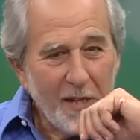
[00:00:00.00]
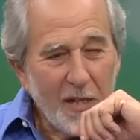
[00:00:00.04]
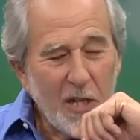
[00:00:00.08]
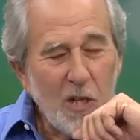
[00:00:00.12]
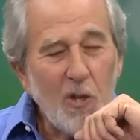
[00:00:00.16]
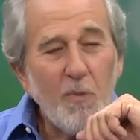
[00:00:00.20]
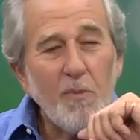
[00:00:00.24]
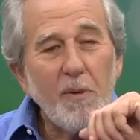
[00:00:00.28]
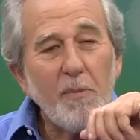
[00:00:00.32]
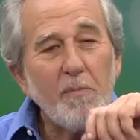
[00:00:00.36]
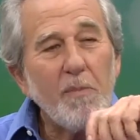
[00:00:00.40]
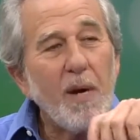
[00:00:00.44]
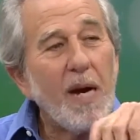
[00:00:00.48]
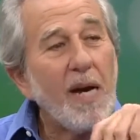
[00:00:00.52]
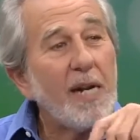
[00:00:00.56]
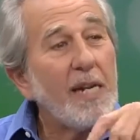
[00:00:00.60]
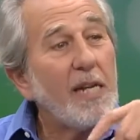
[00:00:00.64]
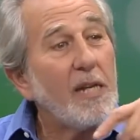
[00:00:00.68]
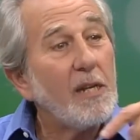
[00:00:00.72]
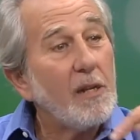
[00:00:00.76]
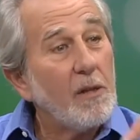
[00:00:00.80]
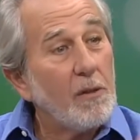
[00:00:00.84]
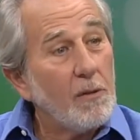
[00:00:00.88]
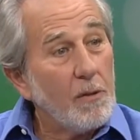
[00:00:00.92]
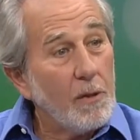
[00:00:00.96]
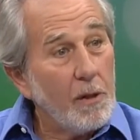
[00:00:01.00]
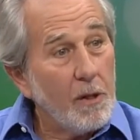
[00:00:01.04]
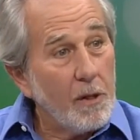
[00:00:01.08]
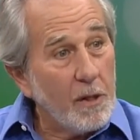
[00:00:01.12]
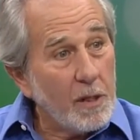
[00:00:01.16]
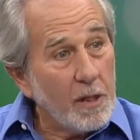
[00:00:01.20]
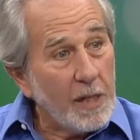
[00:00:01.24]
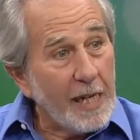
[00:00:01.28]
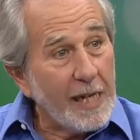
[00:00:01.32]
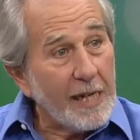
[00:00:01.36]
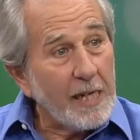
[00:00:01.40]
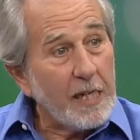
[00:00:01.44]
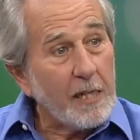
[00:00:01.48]
the human body
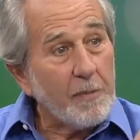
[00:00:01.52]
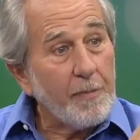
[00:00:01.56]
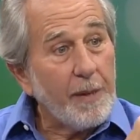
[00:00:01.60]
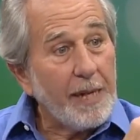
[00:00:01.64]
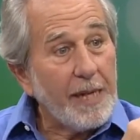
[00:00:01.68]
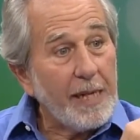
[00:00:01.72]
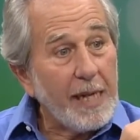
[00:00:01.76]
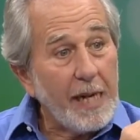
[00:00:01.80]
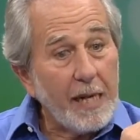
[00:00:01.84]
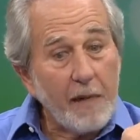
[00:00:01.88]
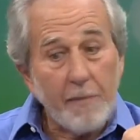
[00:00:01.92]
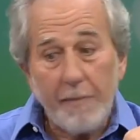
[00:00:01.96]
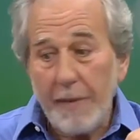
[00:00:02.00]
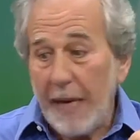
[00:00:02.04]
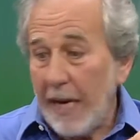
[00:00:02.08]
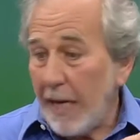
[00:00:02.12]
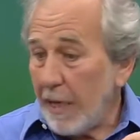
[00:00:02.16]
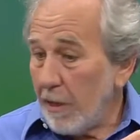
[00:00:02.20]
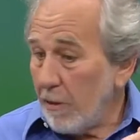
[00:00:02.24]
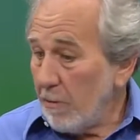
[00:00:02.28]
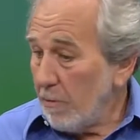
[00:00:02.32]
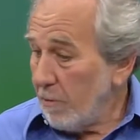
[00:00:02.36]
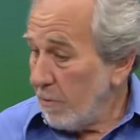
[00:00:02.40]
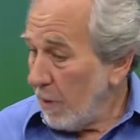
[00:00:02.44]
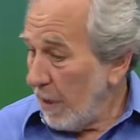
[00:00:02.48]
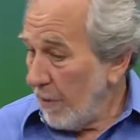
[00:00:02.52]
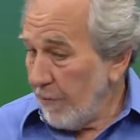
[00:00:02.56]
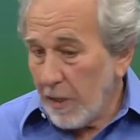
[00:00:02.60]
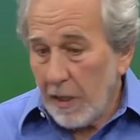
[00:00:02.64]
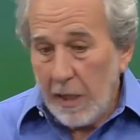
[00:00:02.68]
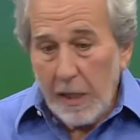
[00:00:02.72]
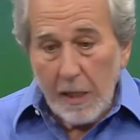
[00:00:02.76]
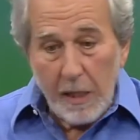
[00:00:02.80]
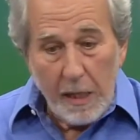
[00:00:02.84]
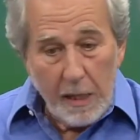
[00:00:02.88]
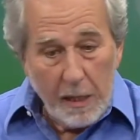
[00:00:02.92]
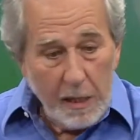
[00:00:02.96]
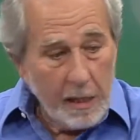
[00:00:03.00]
looks like it's made out of matter.
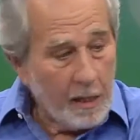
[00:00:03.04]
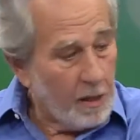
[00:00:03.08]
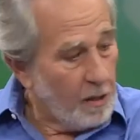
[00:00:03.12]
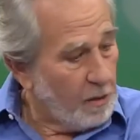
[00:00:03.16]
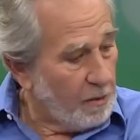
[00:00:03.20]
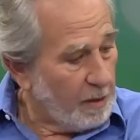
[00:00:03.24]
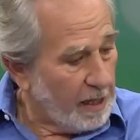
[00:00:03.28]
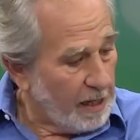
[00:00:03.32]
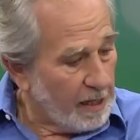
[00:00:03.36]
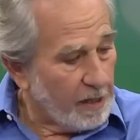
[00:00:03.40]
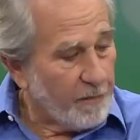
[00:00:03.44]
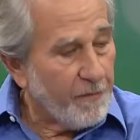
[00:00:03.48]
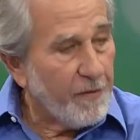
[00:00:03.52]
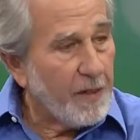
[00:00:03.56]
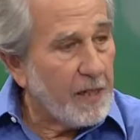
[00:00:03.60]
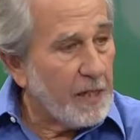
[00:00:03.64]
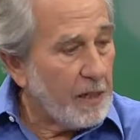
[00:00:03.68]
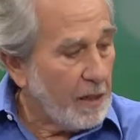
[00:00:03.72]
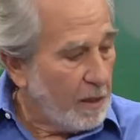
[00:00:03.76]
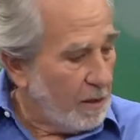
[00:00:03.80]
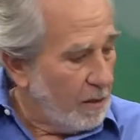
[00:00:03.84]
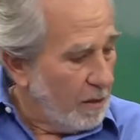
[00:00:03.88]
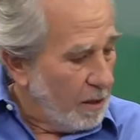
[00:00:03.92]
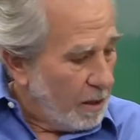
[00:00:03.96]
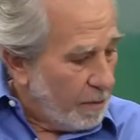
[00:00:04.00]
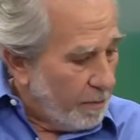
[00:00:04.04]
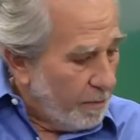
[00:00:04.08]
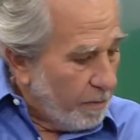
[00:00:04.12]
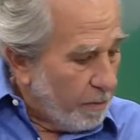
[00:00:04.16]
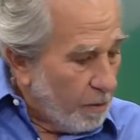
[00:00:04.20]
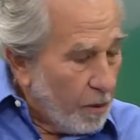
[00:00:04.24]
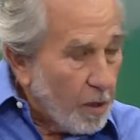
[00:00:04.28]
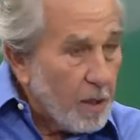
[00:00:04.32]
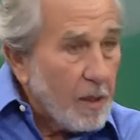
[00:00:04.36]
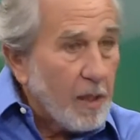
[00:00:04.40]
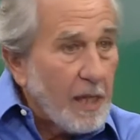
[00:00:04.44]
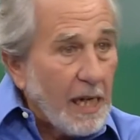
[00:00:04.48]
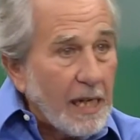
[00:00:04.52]
Everything in here that's physical
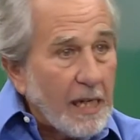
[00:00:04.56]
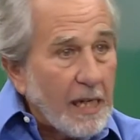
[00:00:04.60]
looks